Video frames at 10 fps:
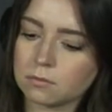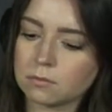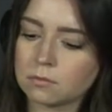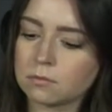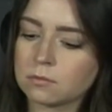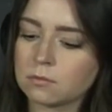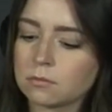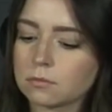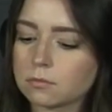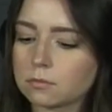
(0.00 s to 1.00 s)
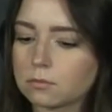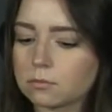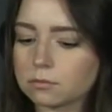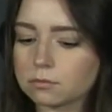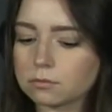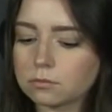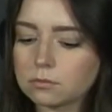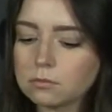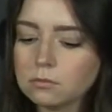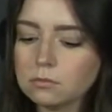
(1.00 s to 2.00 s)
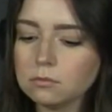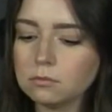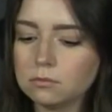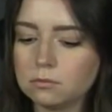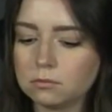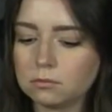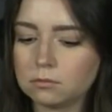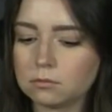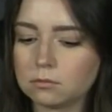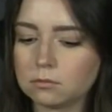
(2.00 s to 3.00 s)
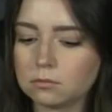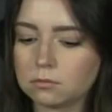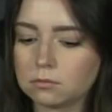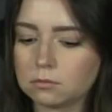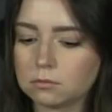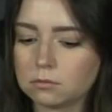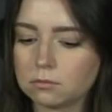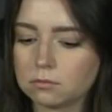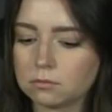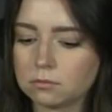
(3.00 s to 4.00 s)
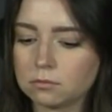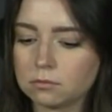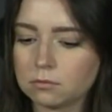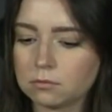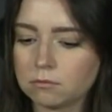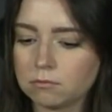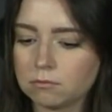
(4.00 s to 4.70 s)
(not speaking)